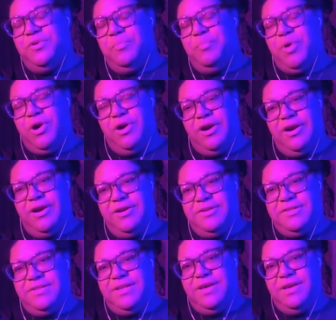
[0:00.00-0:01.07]

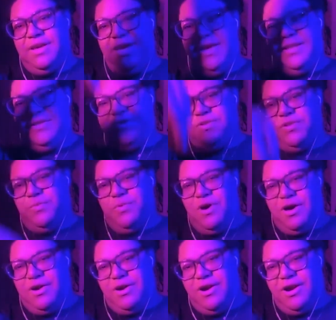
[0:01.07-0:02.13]
bars into the
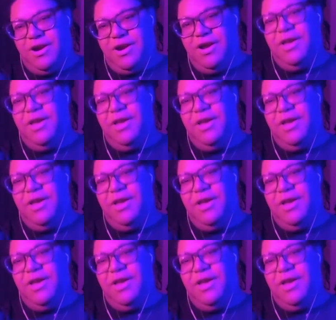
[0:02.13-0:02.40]
water